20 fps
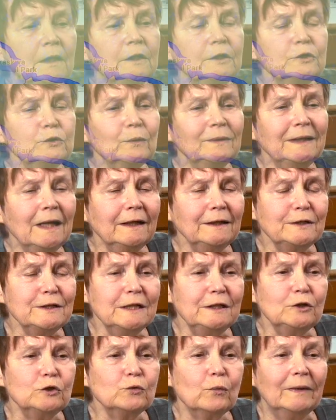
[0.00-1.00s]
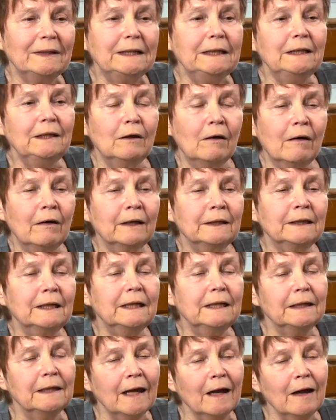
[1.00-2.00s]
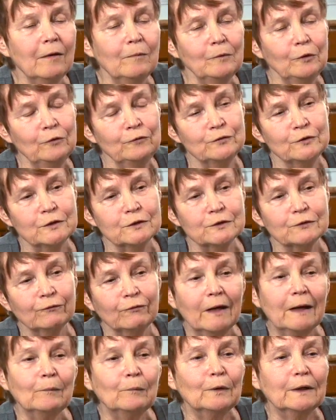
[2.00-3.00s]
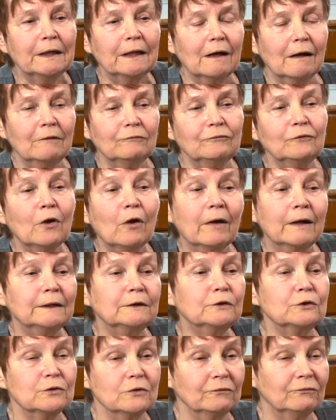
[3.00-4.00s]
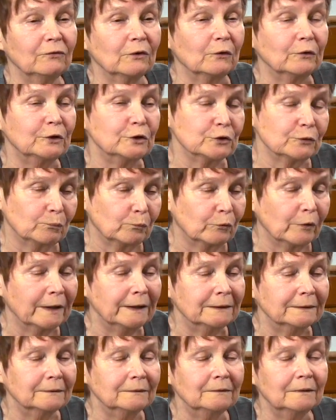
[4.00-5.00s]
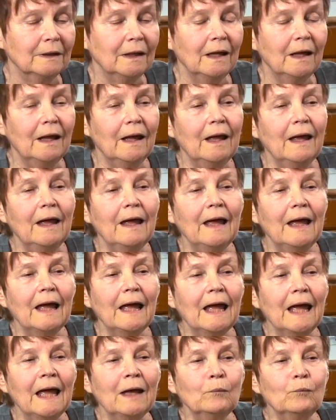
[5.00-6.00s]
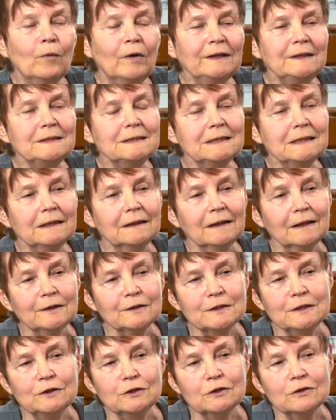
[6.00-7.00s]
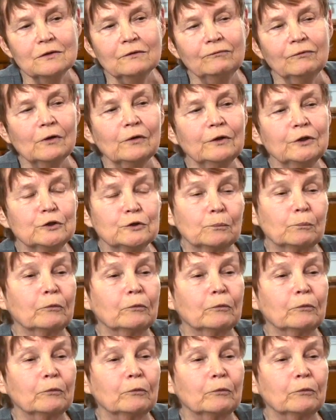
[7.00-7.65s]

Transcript: So in 1929, he now moves his family of nine to the village of Brighton. And once he gets into the village of